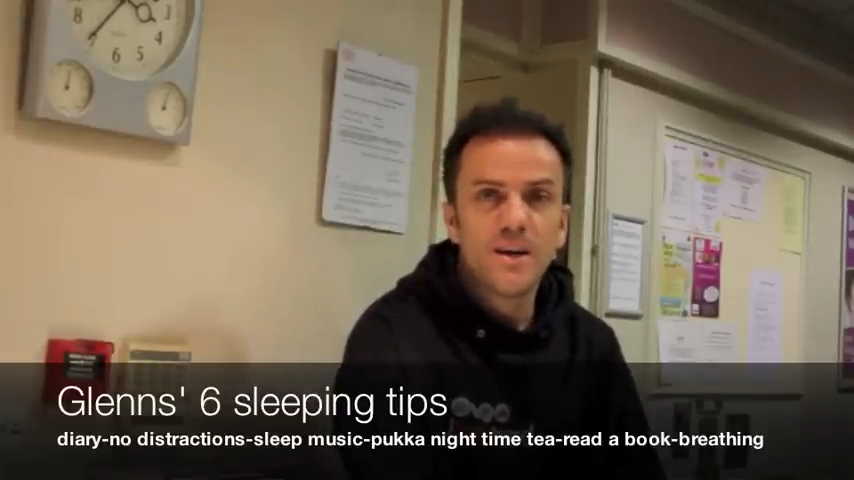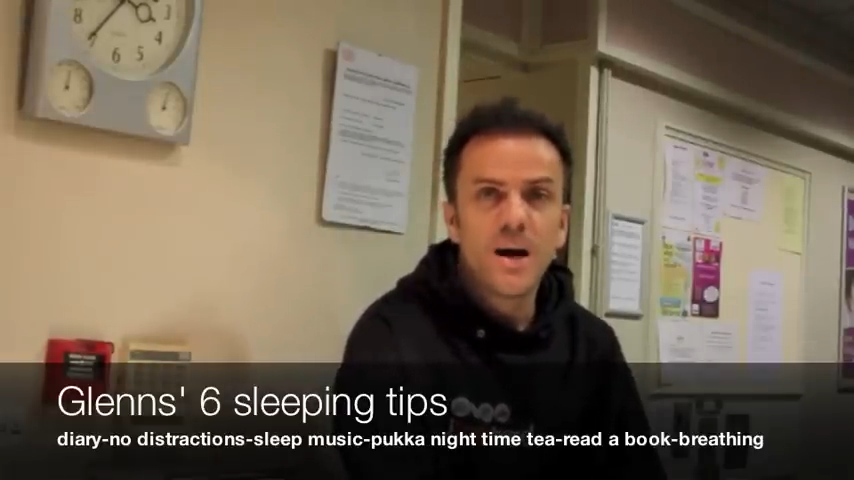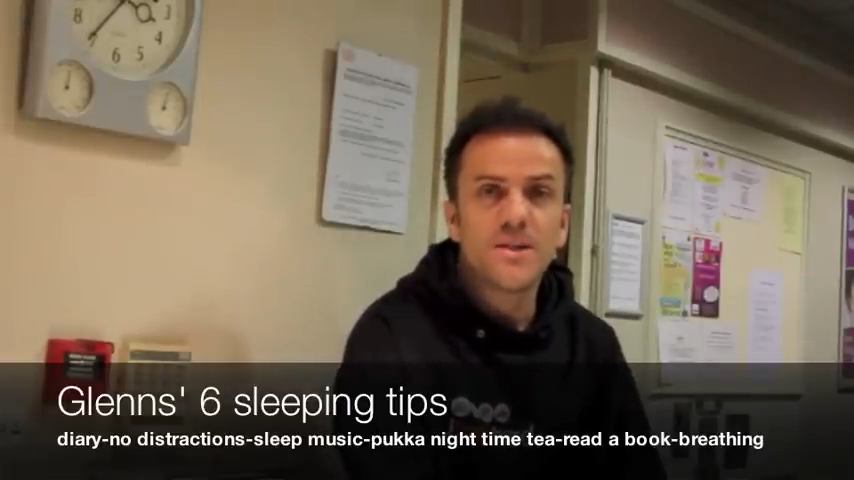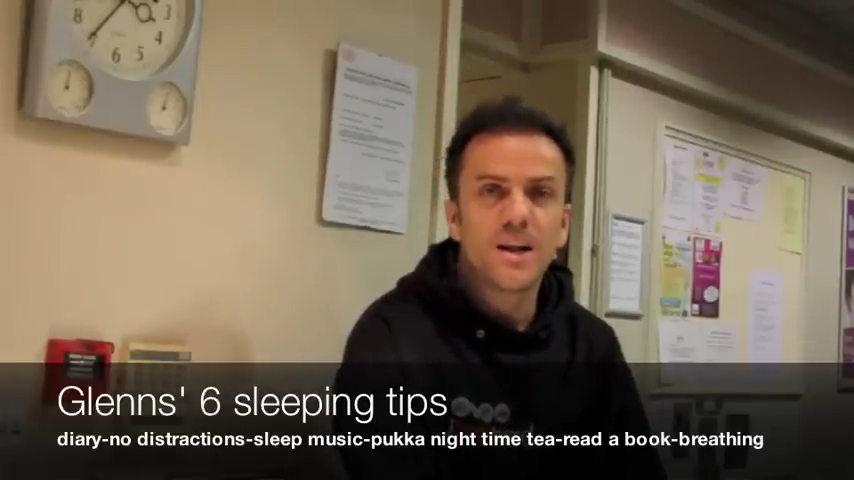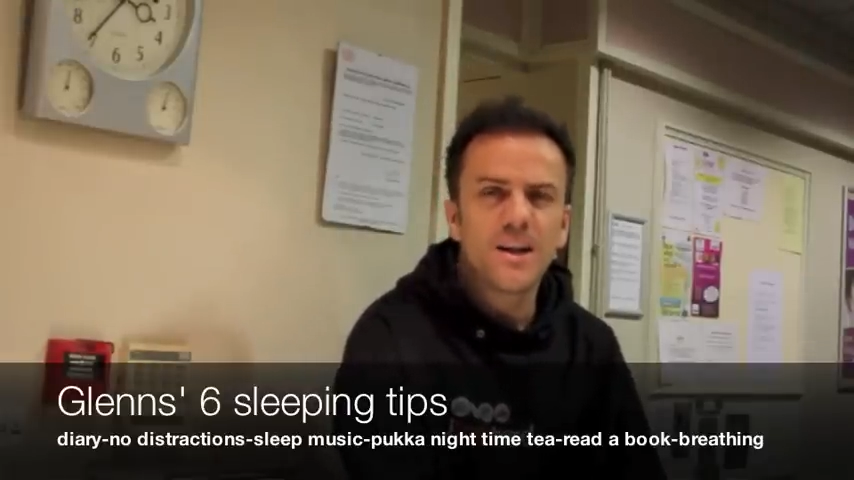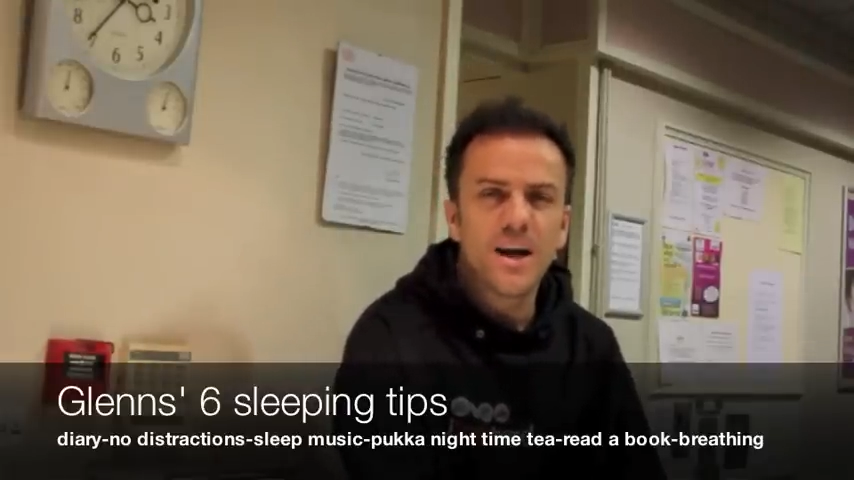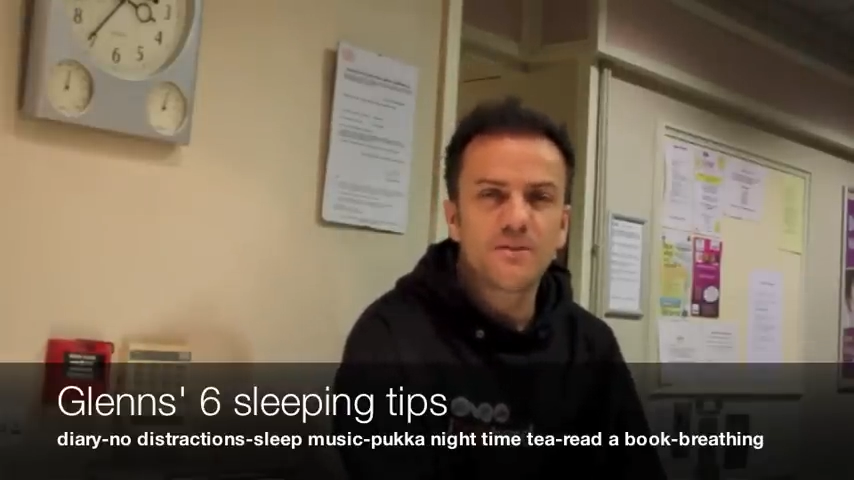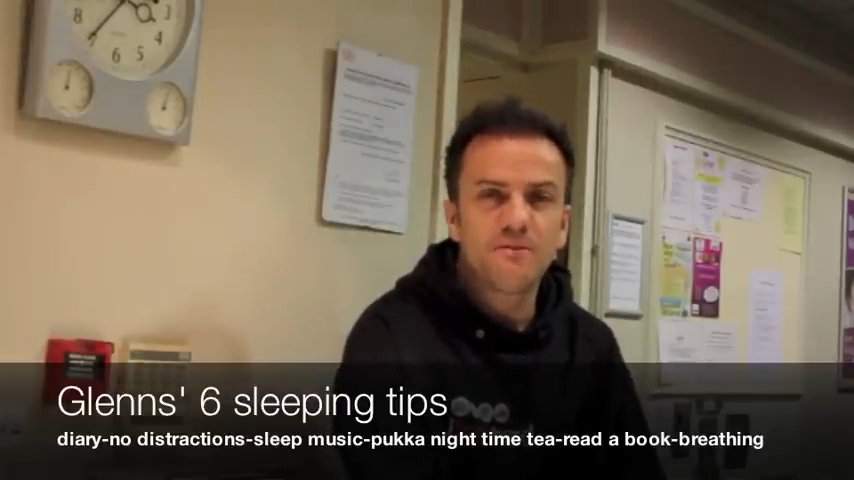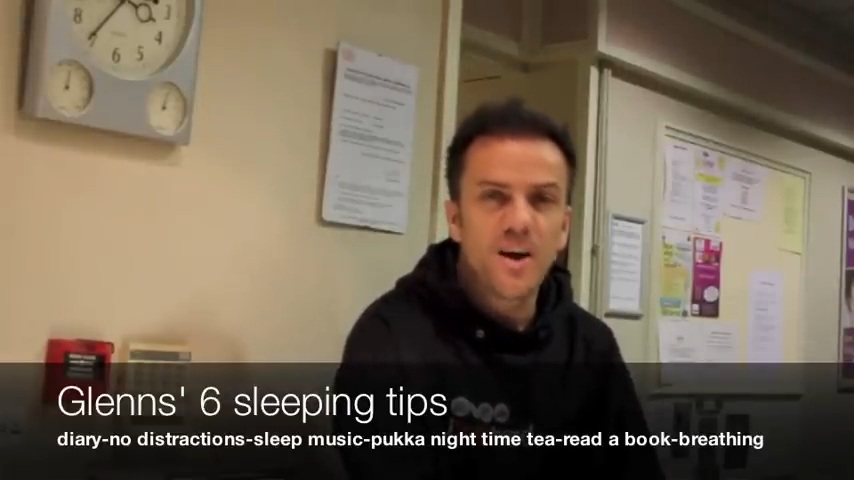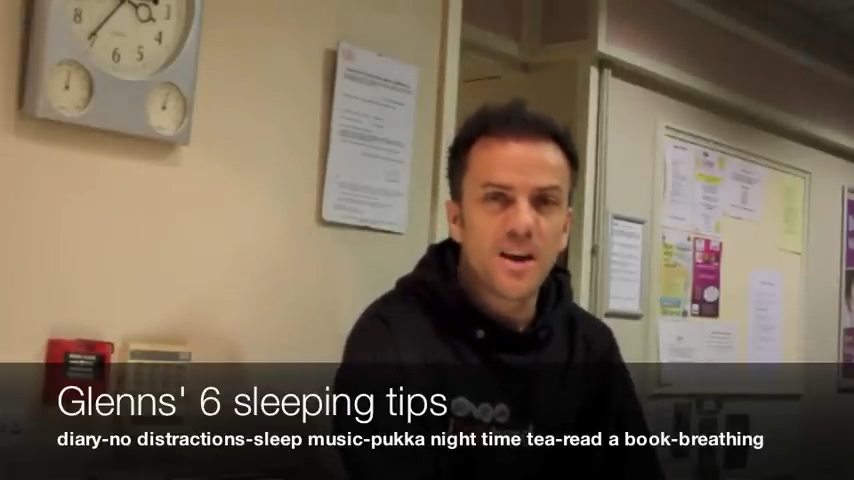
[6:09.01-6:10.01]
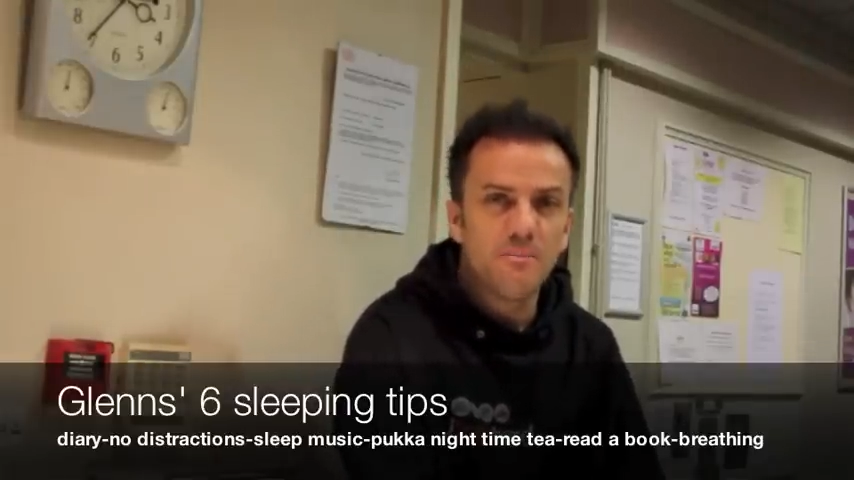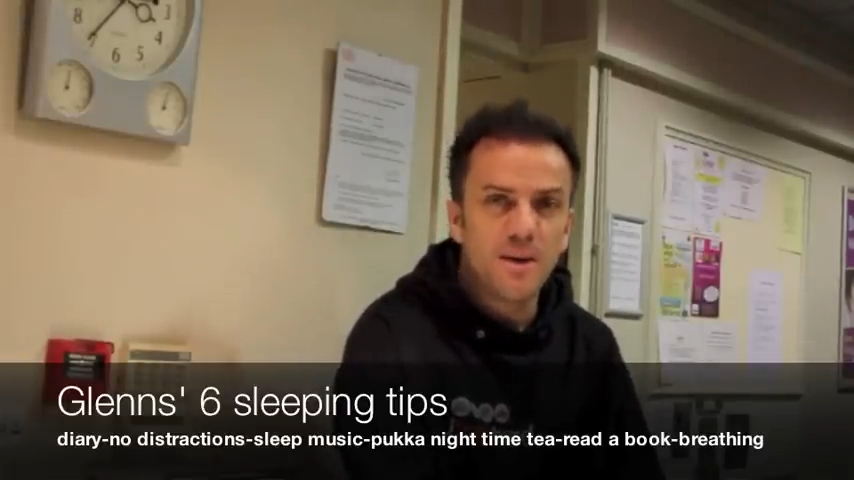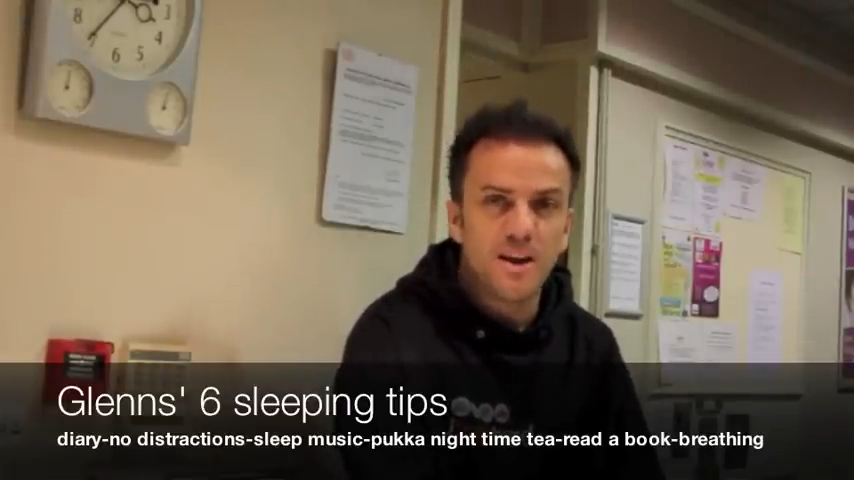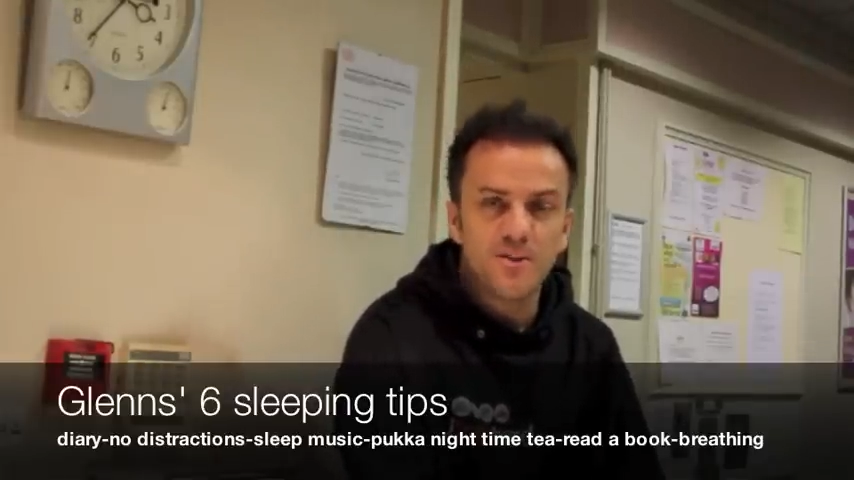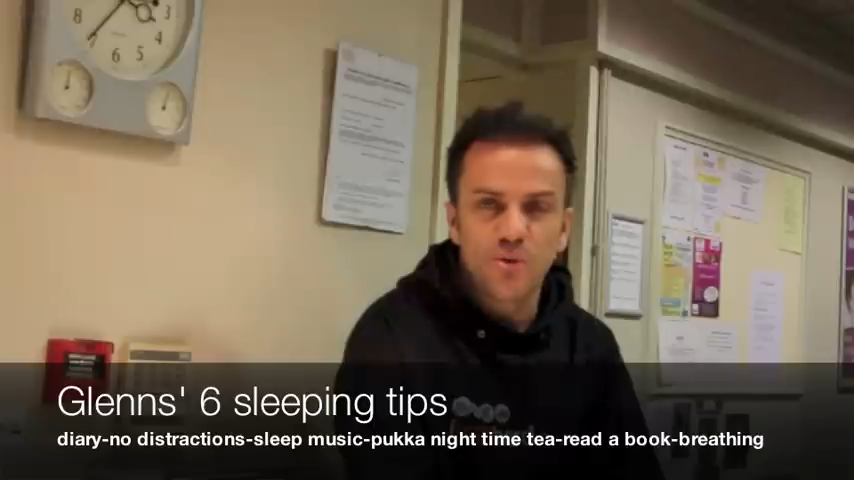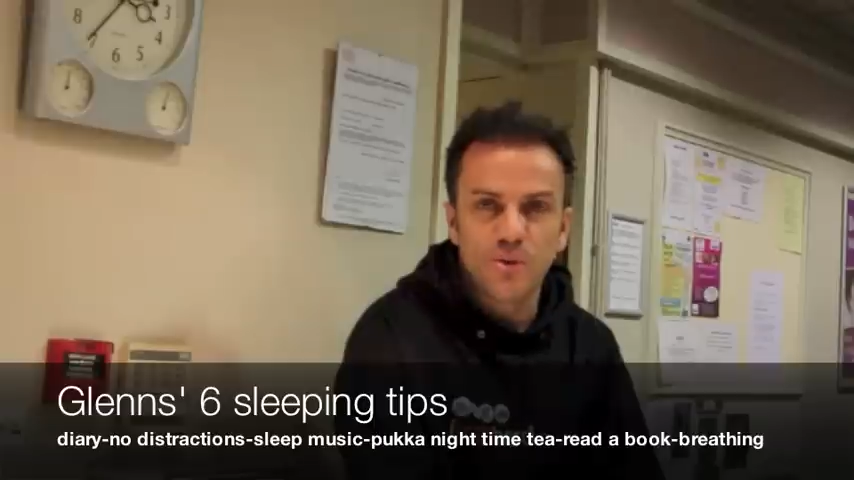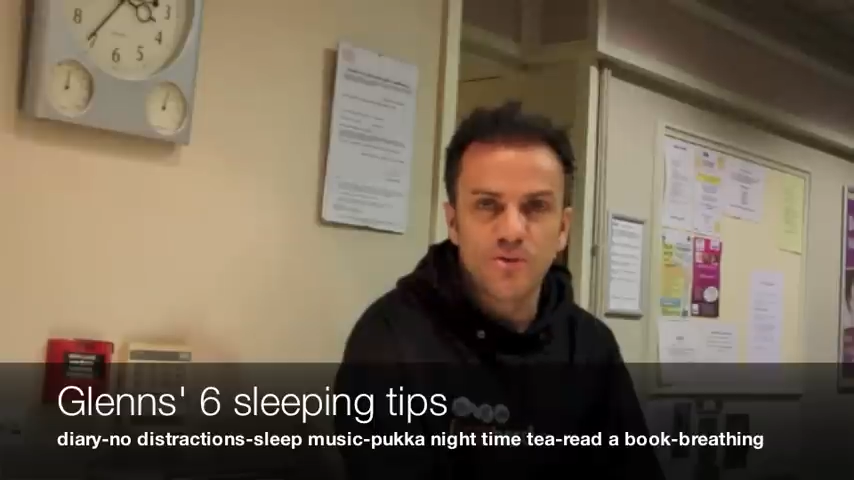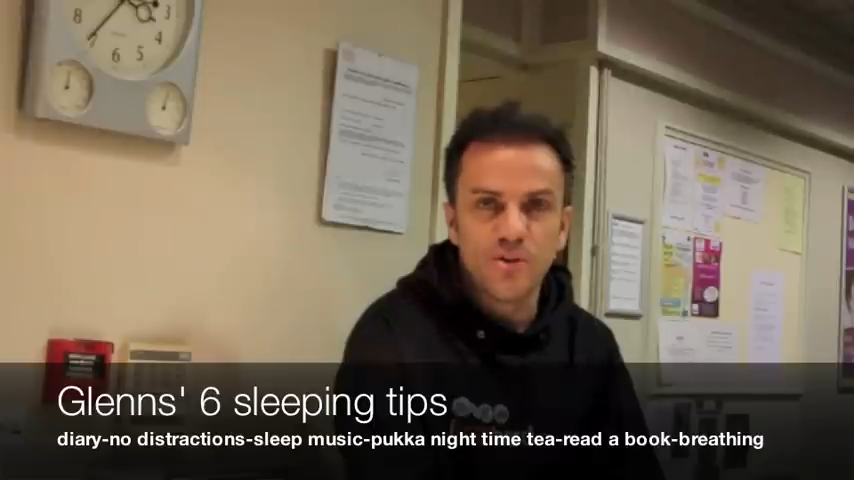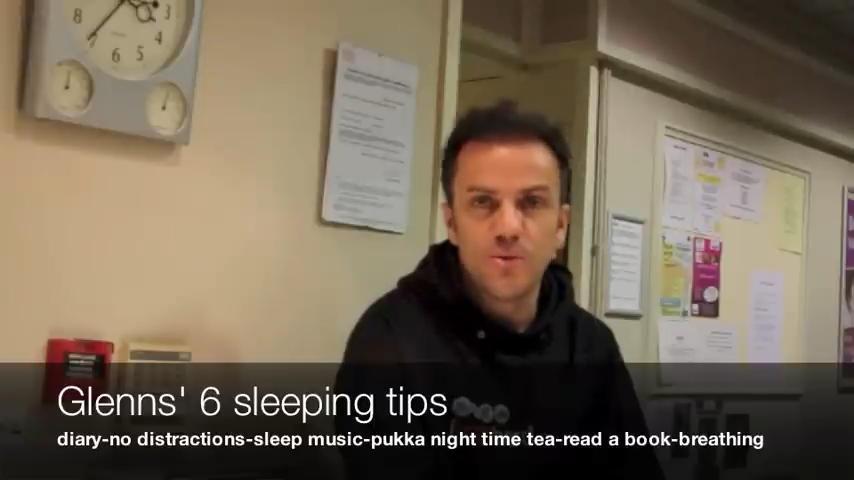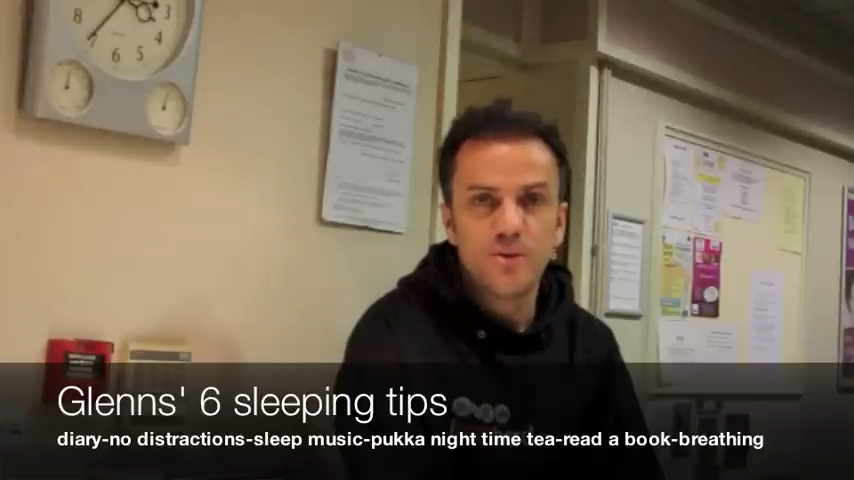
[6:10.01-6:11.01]
and that last final minute or
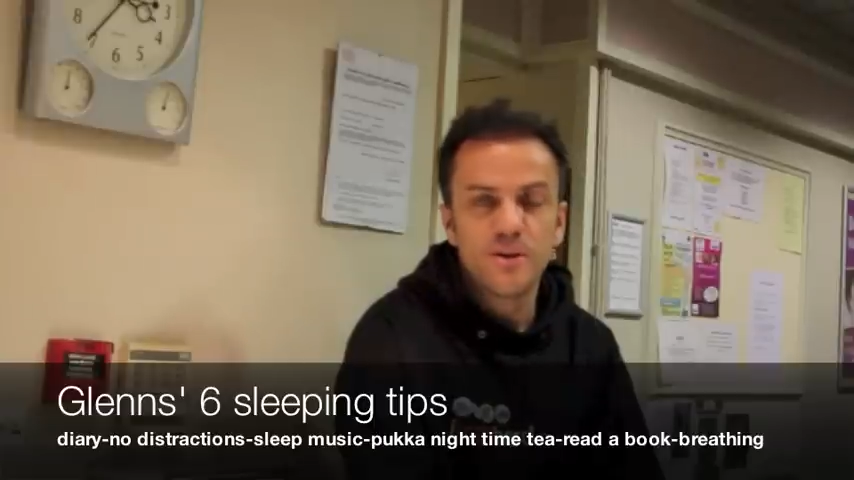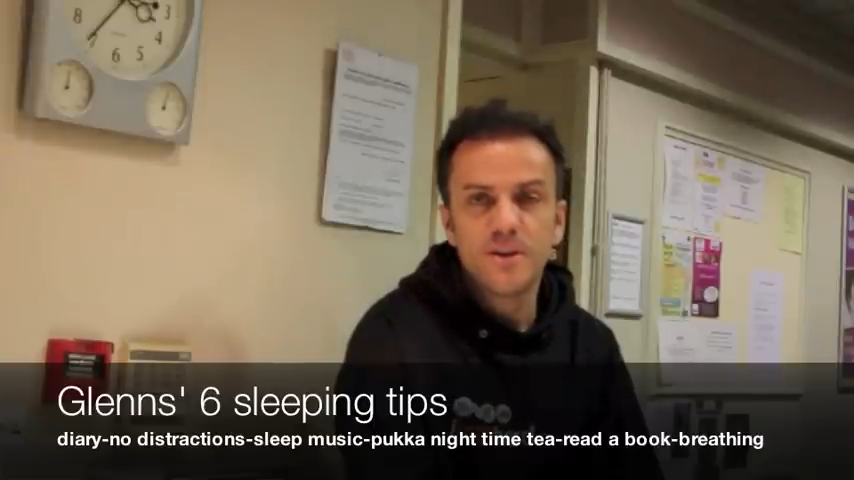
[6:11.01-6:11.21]
2,